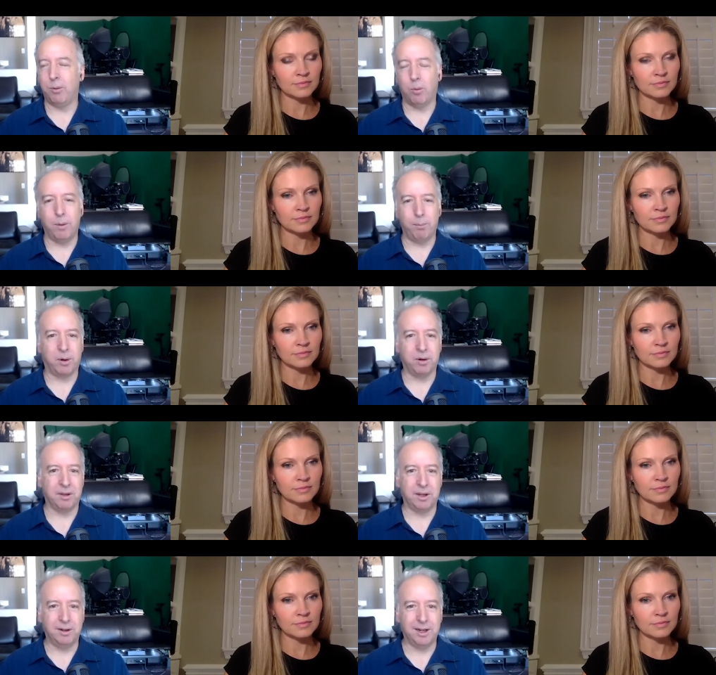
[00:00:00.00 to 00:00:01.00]
Speaker 1: one
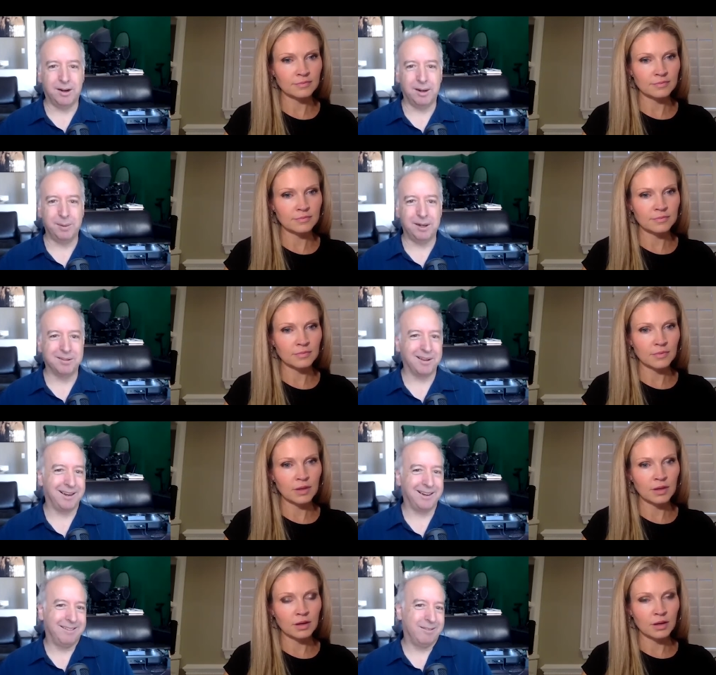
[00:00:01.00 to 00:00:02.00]
person you know i mean it's like
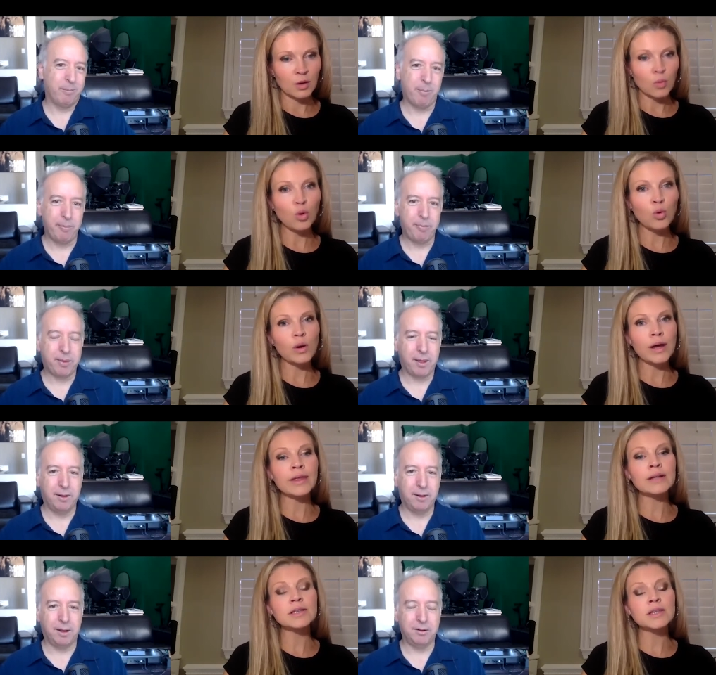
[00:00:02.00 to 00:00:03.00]
Speaker 2: well, and
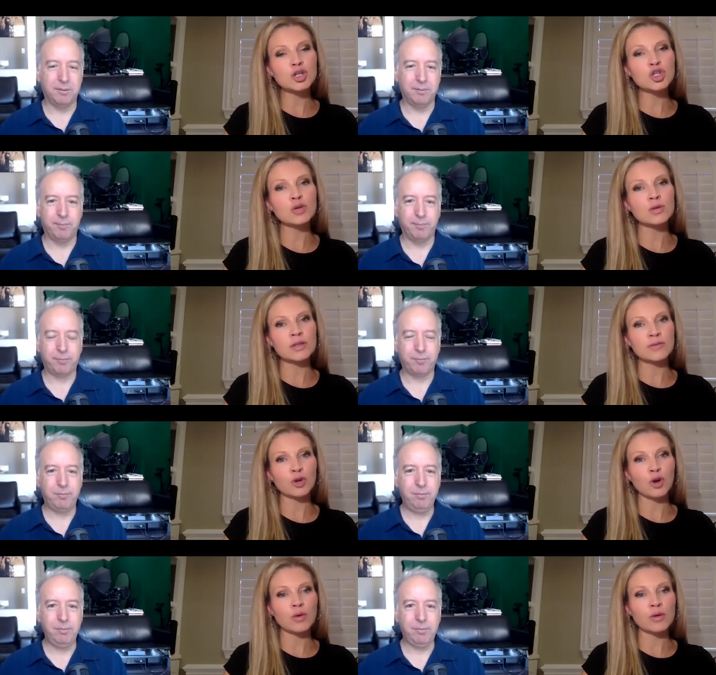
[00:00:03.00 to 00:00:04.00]
that's the thing too is if
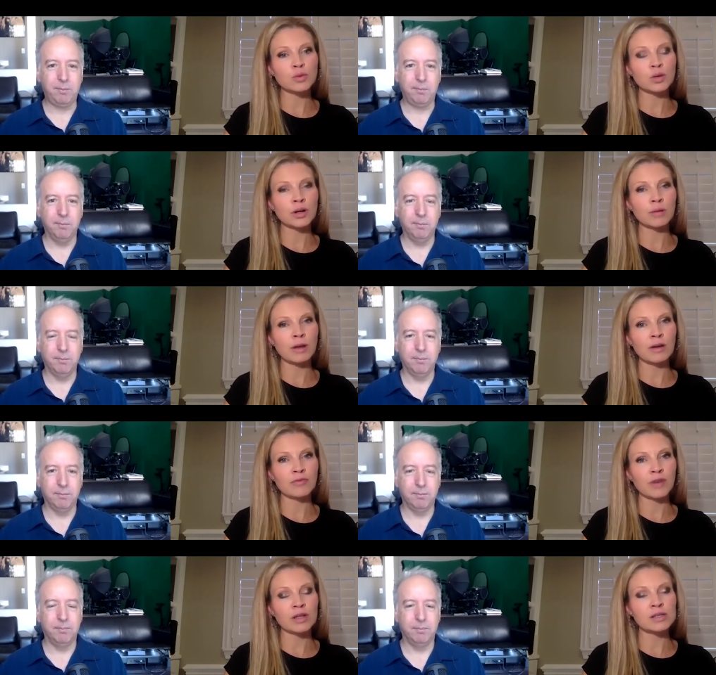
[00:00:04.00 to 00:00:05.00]
you're always worried about
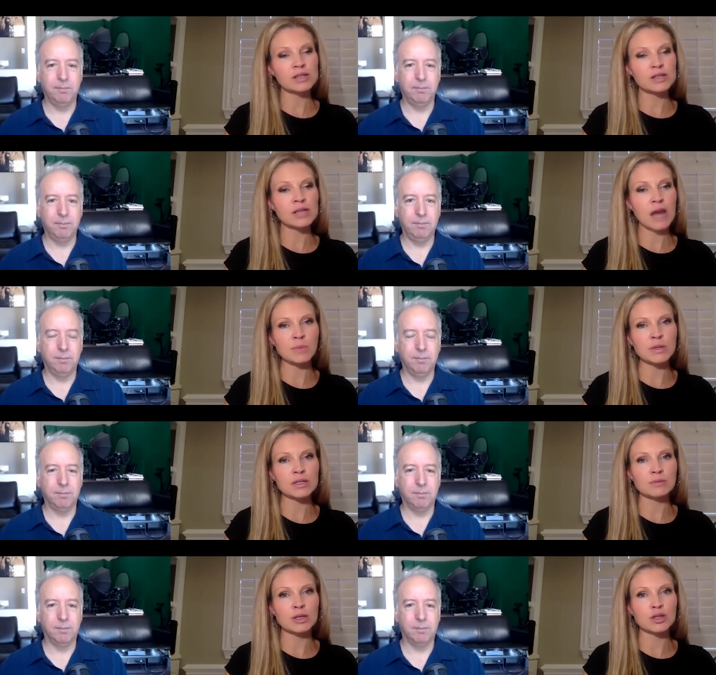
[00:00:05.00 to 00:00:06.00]
offending, because this has happened
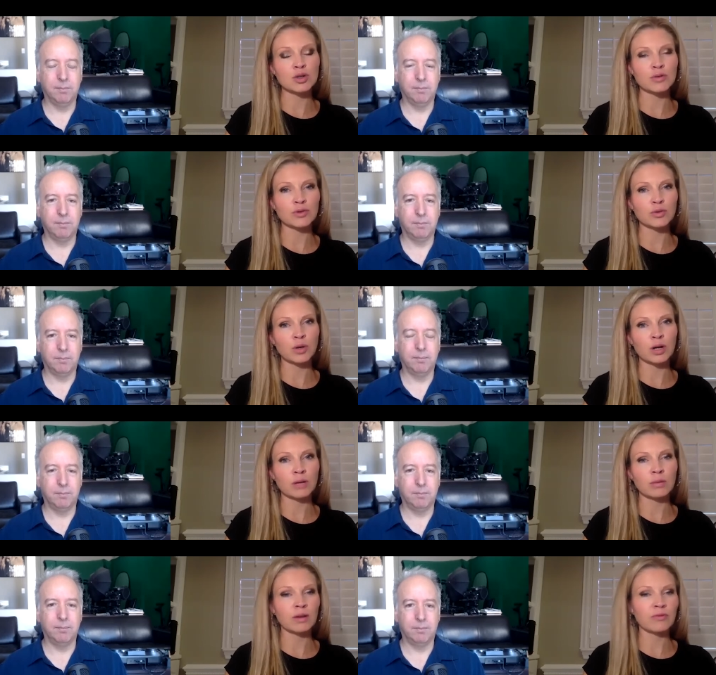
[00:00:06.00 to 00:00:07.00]
to me too. If you're worried
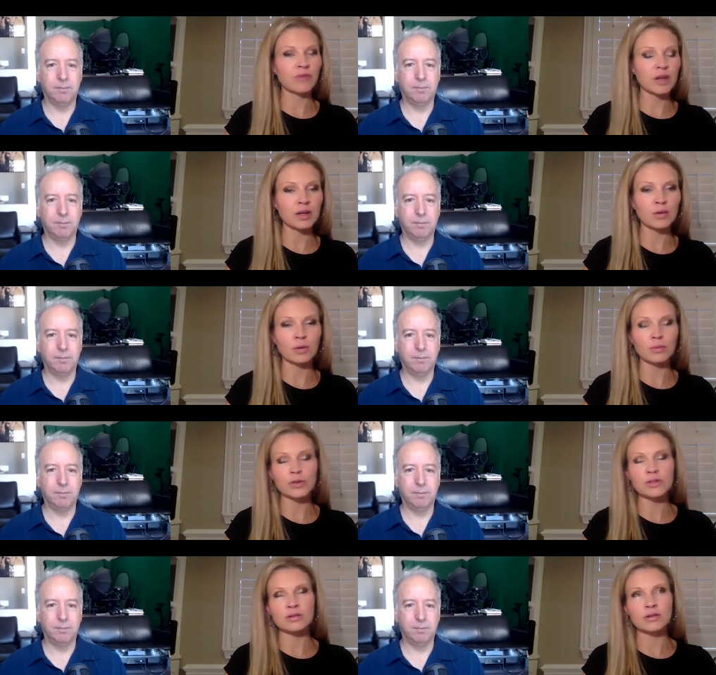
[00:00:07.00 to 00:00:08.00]
about offending one
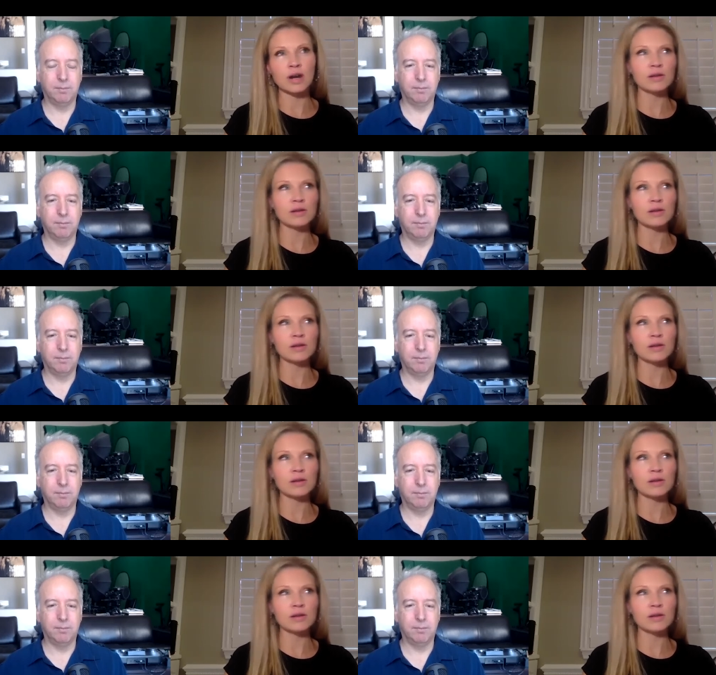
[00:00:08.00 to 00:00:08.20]
person or how